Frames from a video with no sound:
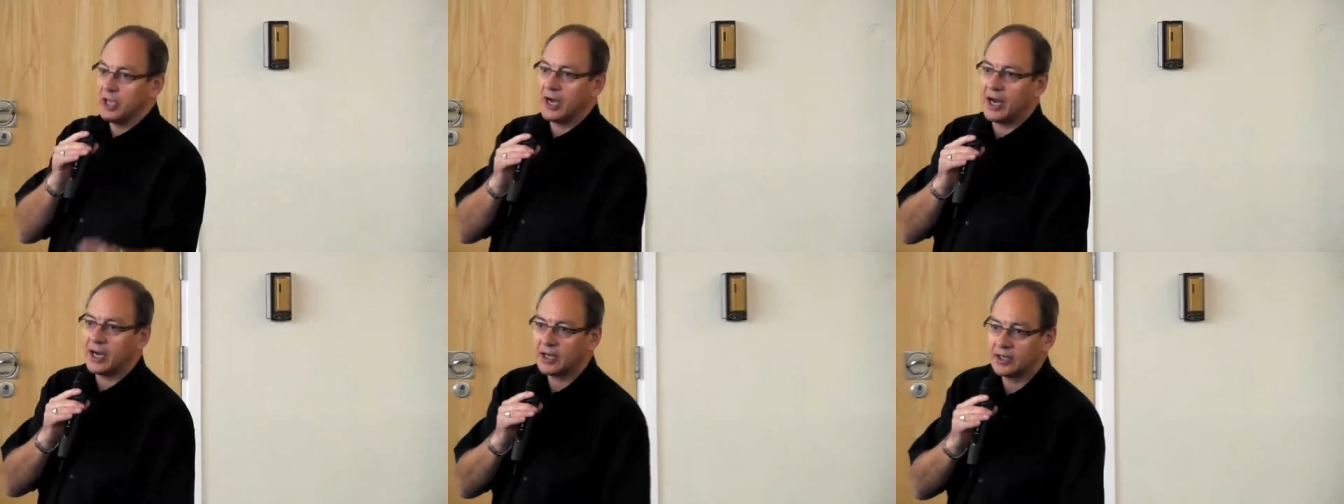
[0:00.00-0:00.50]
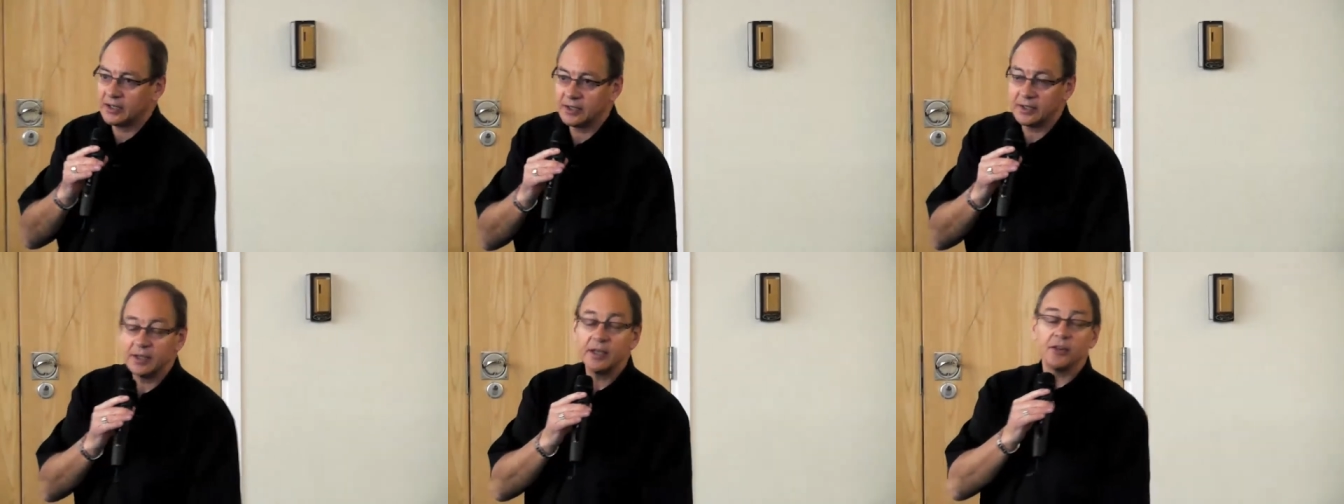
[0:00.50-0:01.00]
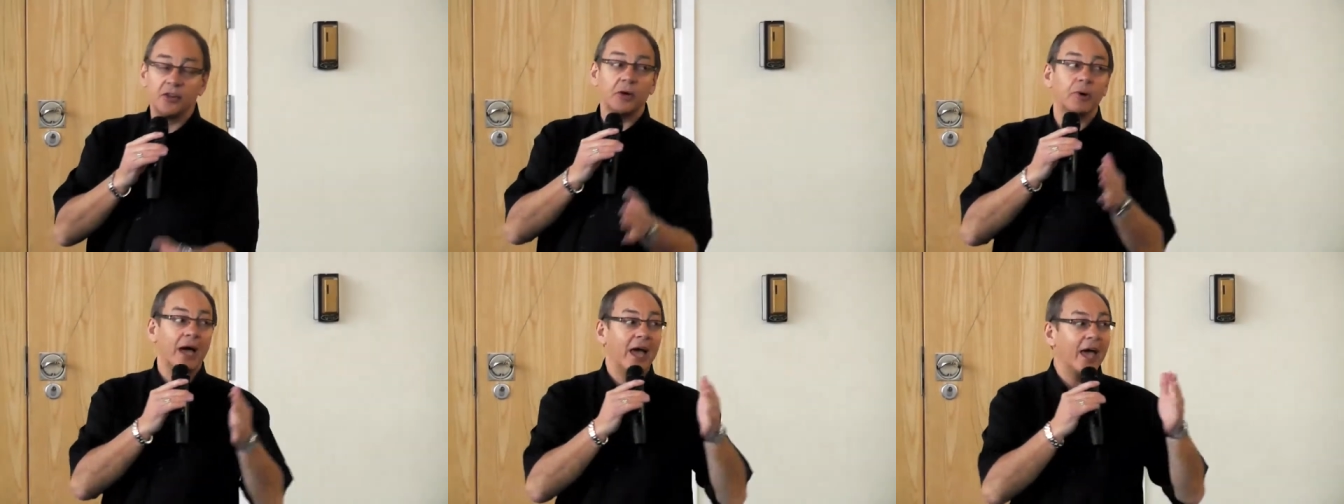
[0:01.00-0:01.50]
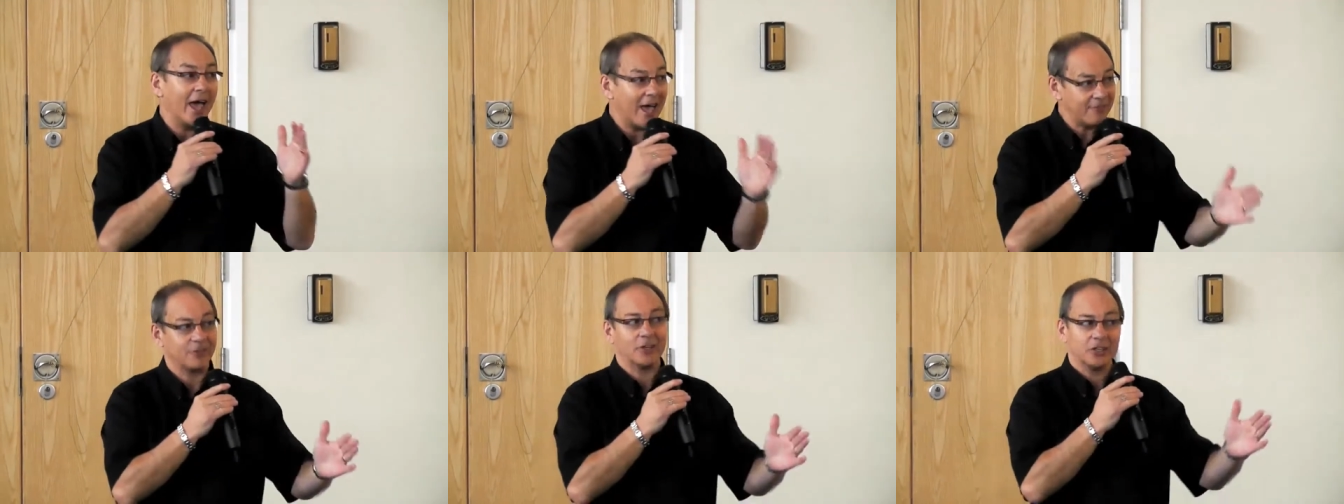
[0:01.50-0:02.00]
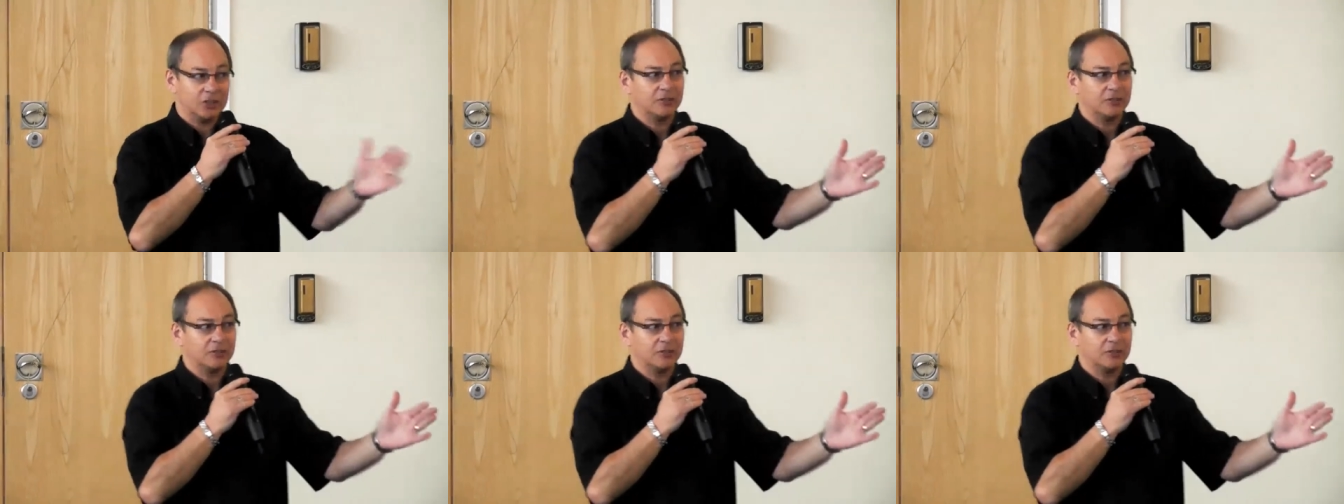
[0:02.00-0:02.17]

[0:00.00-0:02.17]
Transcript: the ark, they were heavily